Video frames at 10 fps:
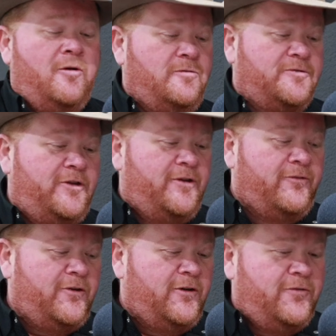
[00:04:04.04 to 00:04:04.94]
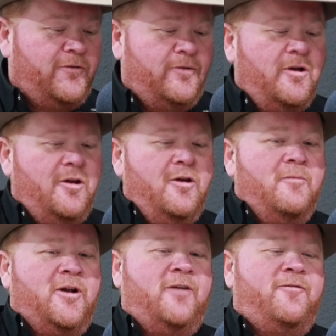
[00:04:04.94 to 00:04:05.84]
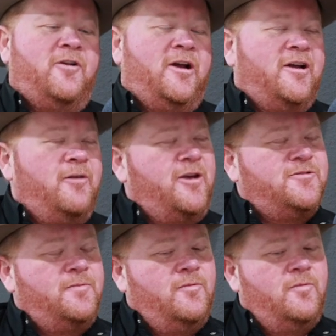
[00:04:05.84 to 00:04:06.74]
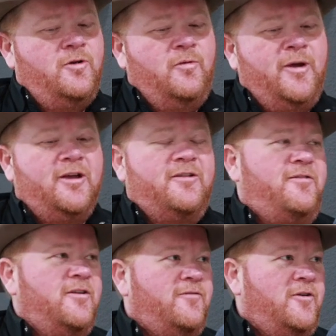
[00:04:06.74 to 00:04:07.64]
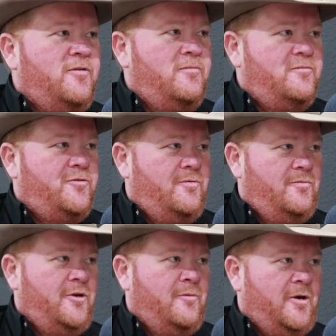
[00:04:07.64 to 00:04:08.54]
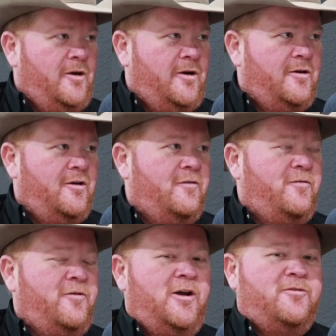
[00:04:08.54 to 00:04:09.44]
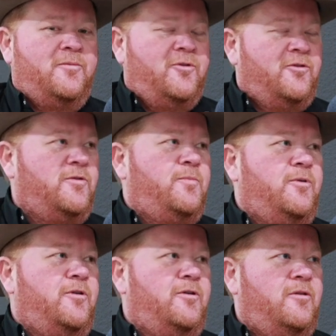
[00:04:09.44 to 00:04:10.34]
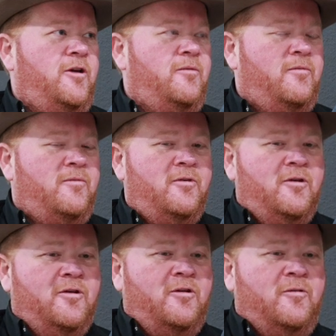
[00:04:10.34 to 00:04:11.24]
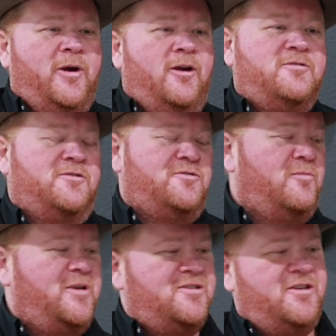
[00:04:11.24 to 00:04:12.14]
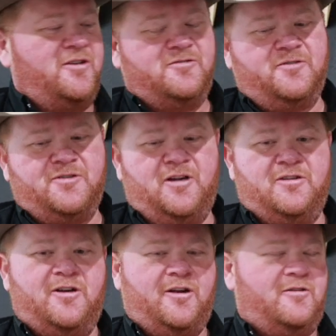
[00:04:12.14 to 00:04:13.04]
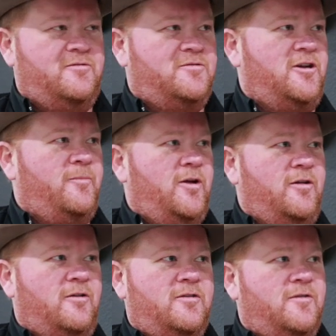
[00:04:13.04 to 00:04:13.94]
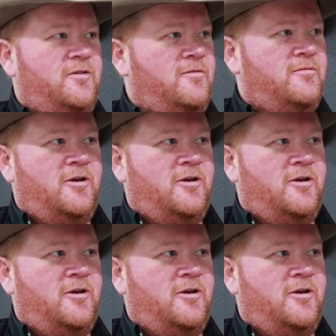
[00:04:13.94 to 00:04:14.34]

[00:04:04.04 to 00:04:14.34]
uncles did and stuff. So, but I feel like it'll make a difference in America if we had some discipline and parents are so busy and they're so sidetracked and trying to make a living.